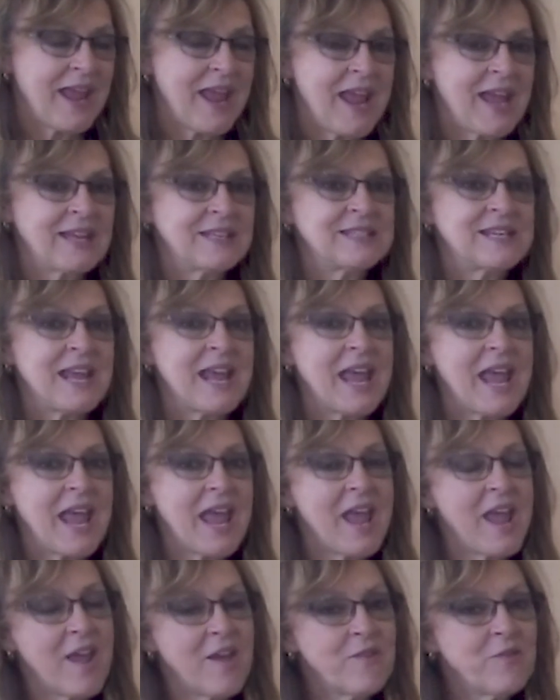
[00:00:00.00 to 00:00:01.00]
and
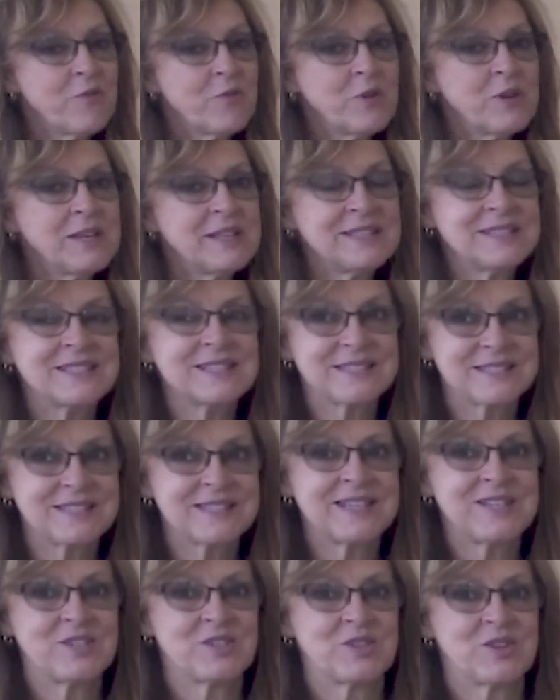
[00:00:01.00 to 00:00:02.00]
every
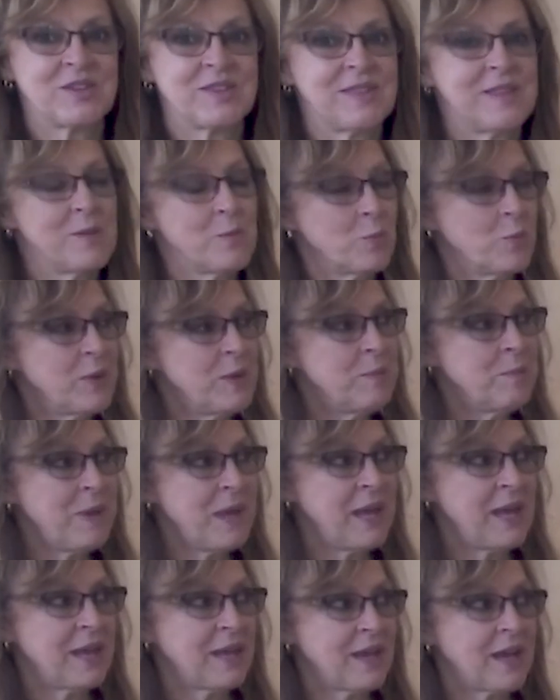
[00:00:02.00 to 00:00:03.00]
decision that we
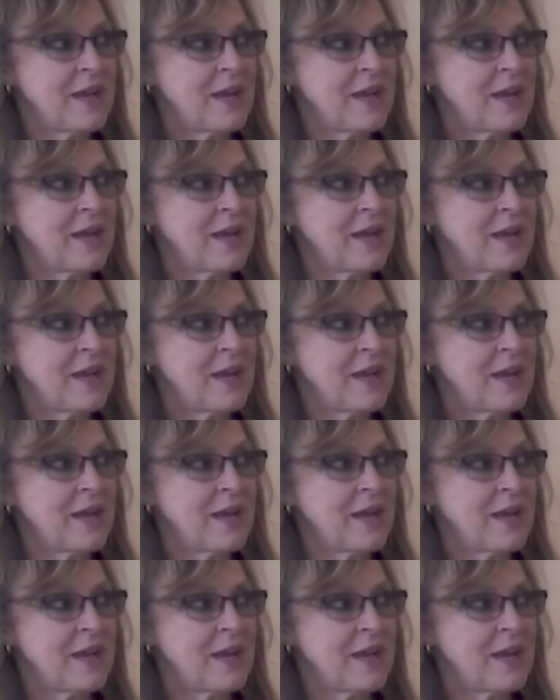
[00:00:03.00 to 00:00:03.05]
make,